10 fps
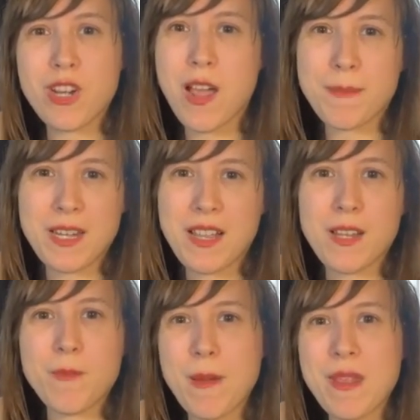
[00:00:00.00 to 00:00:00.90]
stop
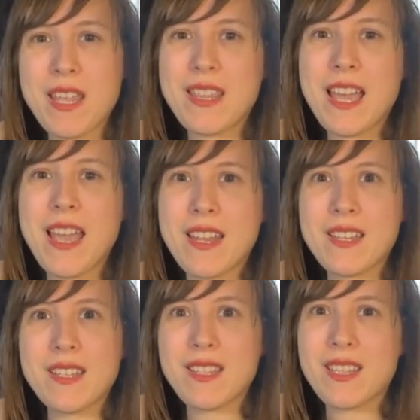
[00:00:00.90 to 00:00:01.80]
telling women that
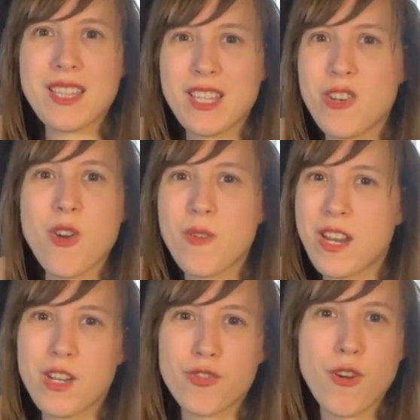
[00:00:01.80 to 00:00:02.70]
you don't
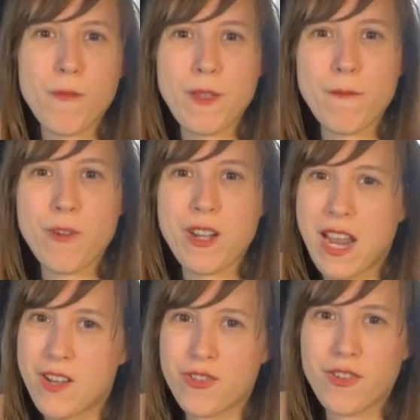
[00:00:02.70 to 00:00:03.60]
get a trophy for a
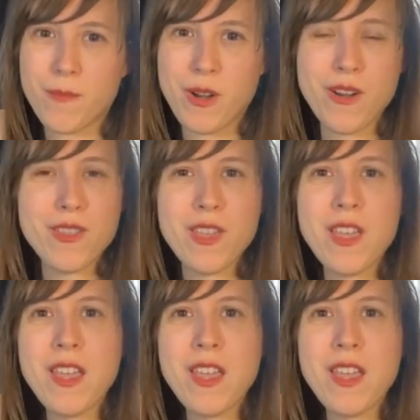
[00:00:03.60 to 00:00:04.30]
natural birth,